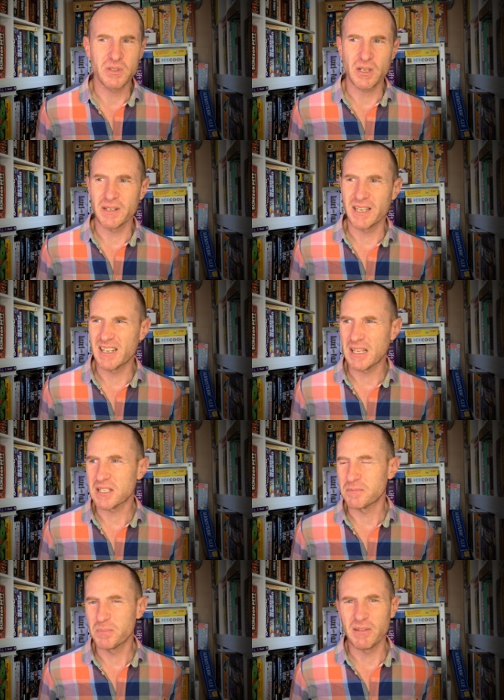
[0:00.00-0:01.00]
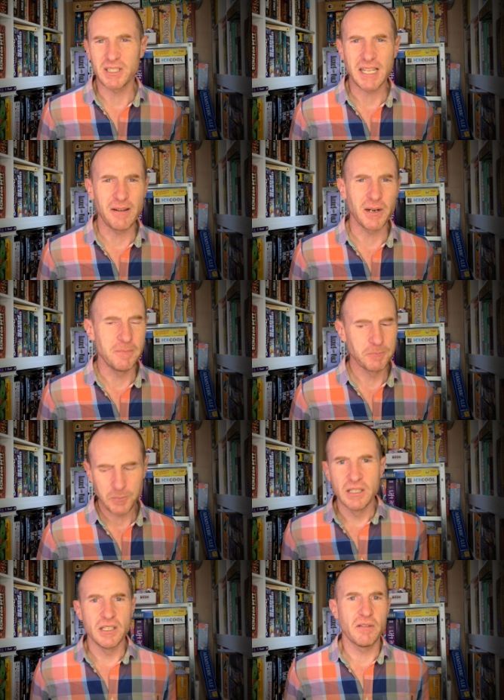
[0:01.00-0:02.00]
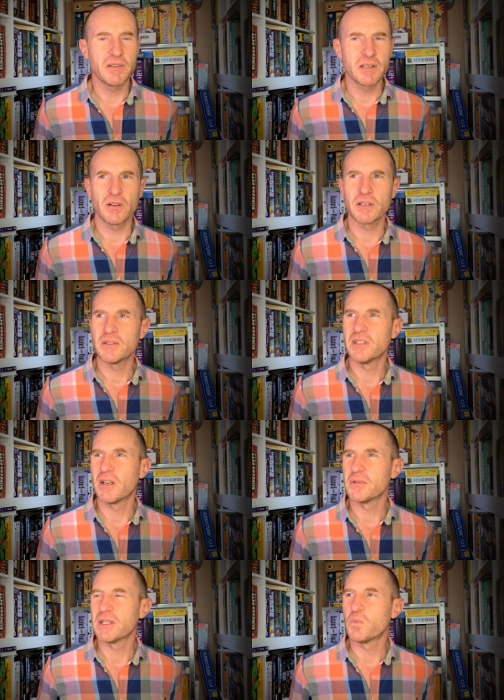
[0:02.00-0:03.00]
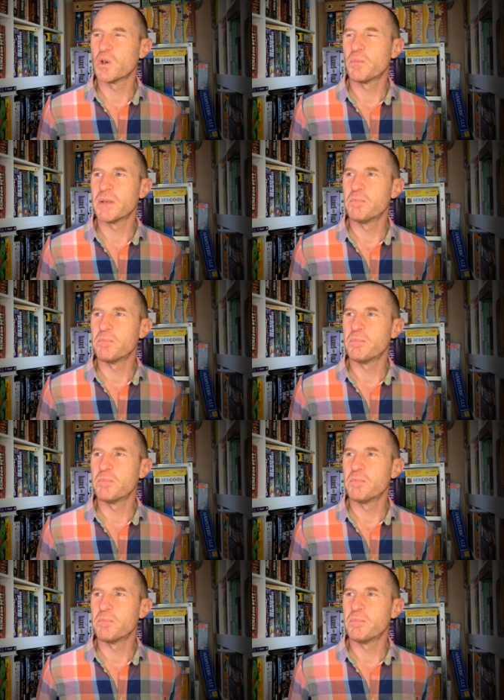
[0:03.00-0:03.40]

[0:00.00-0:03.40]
So yeah, that's a bit of a downer. Yeah, I think, like, you know, it would have been